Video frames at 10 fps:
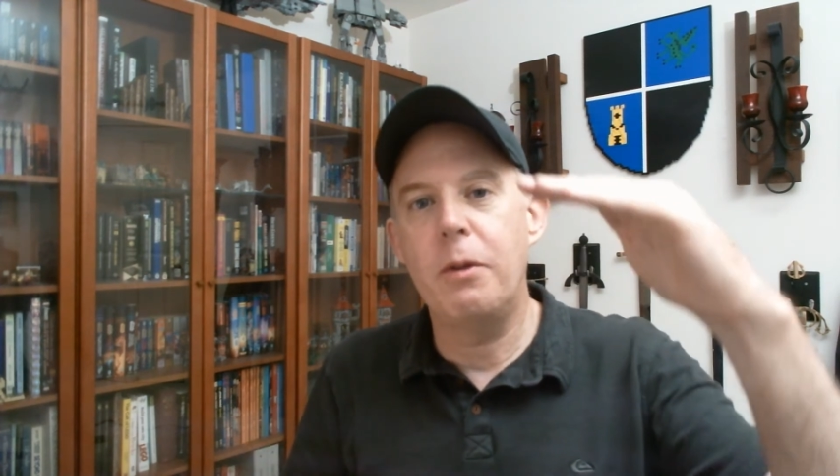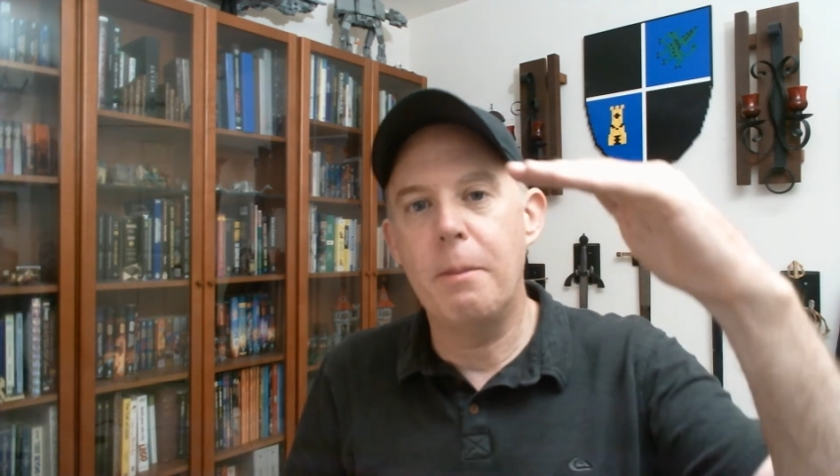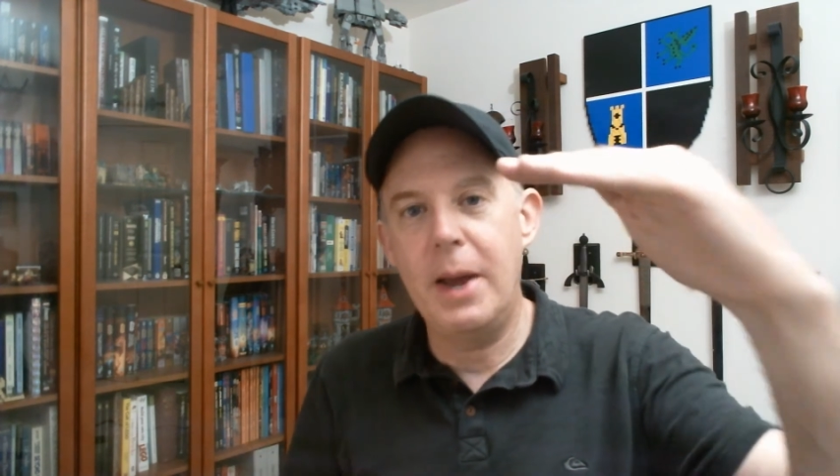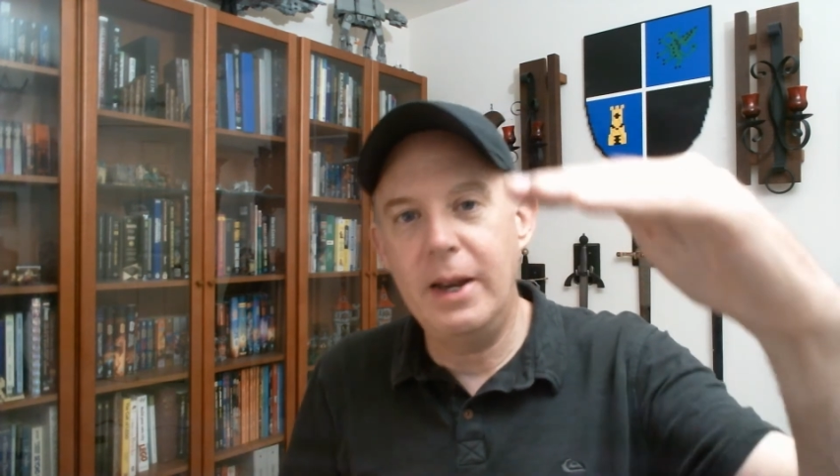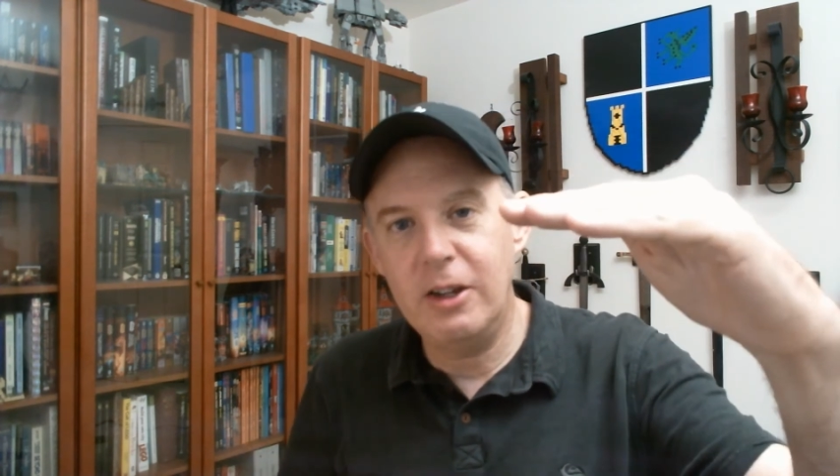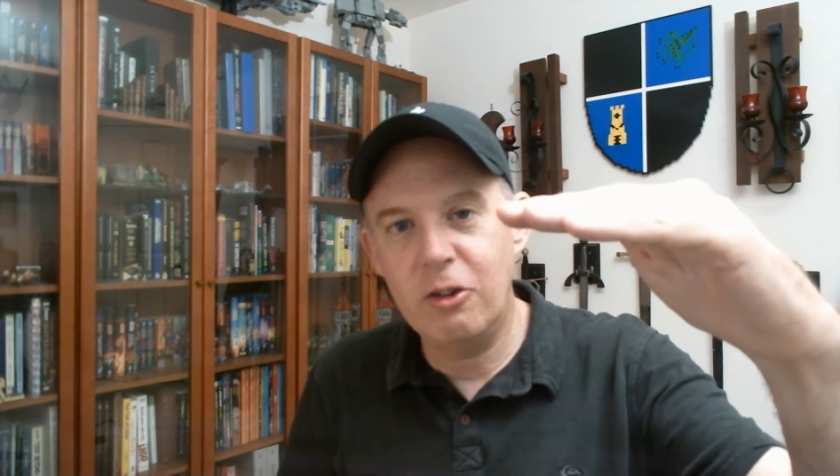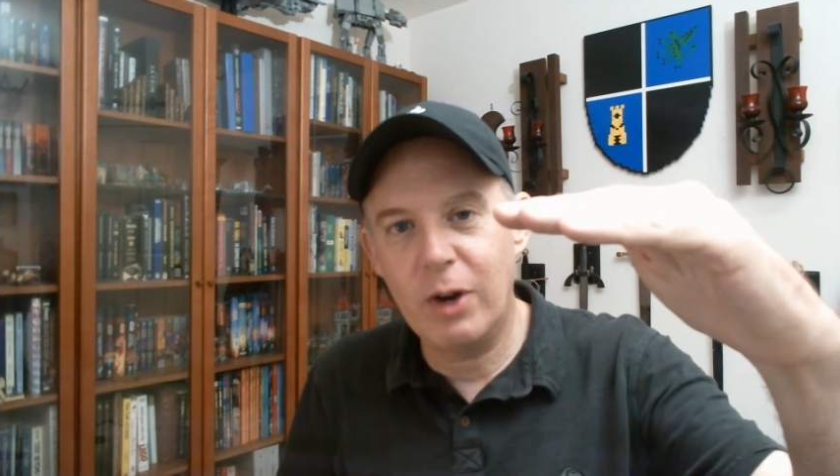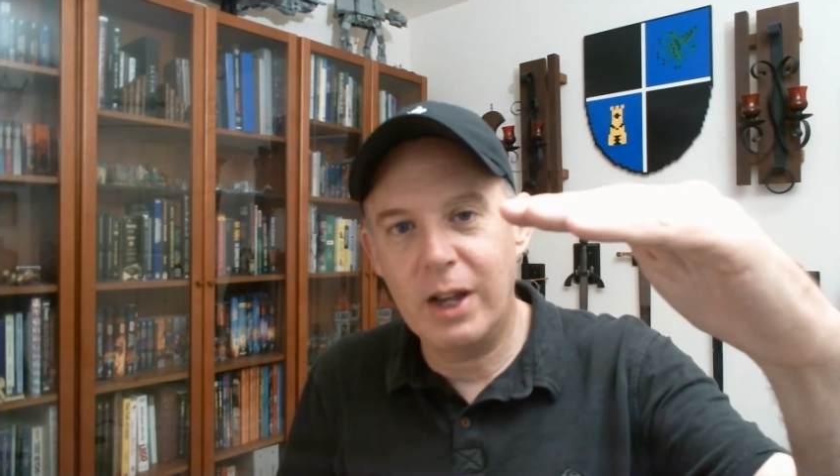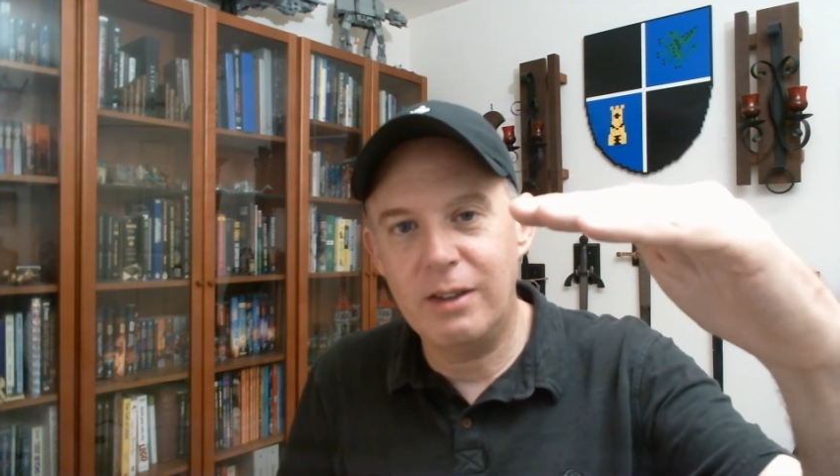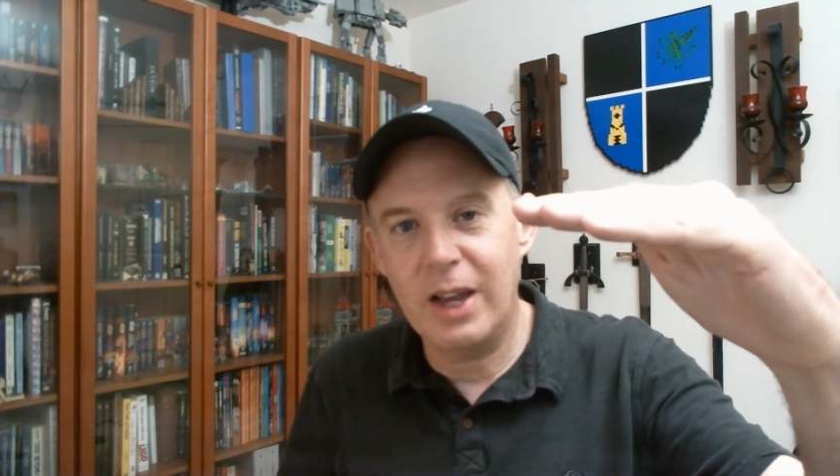the pending
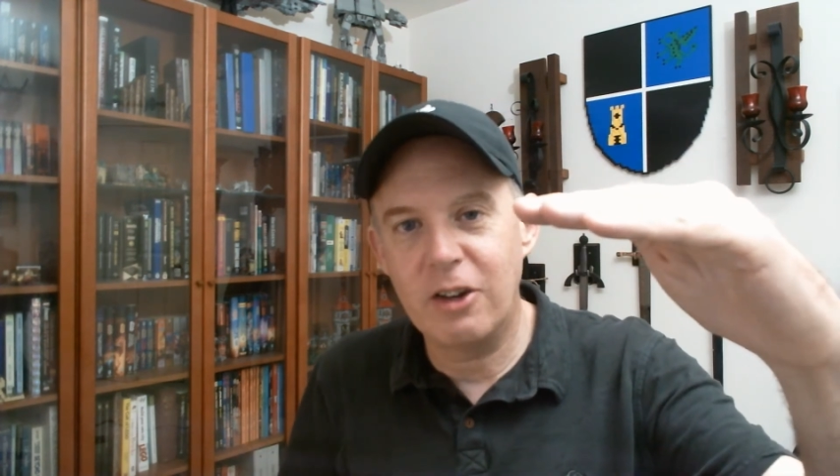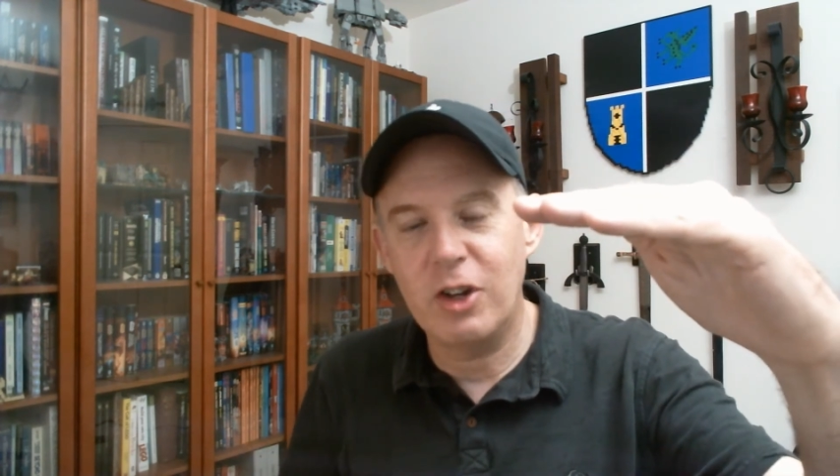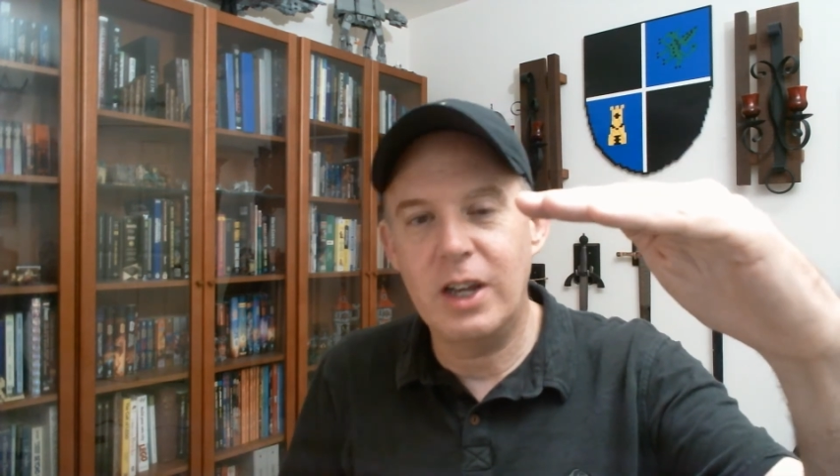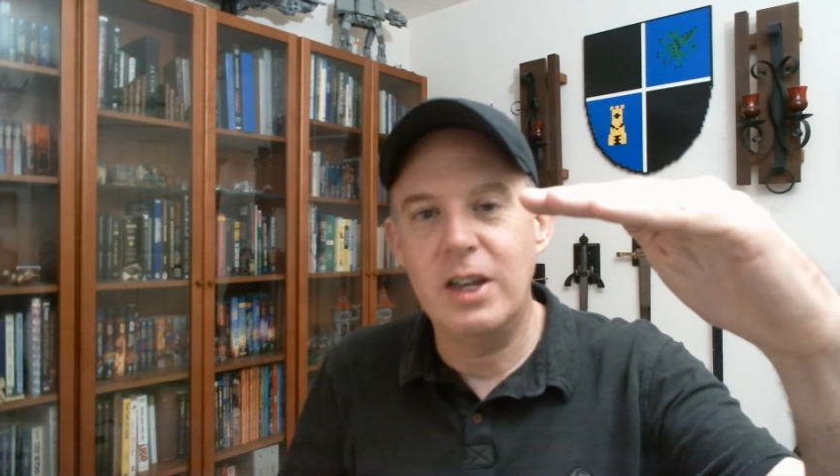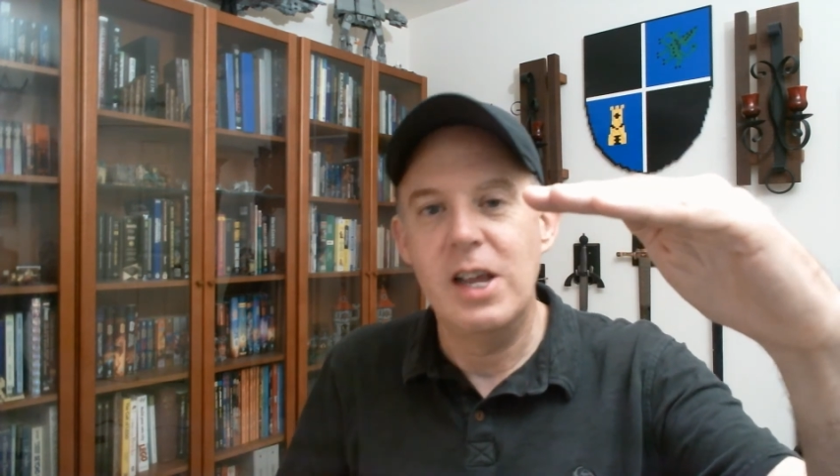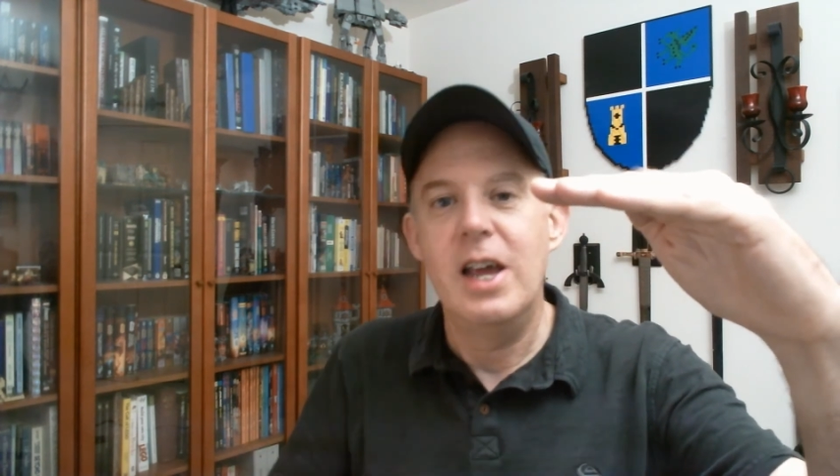transaction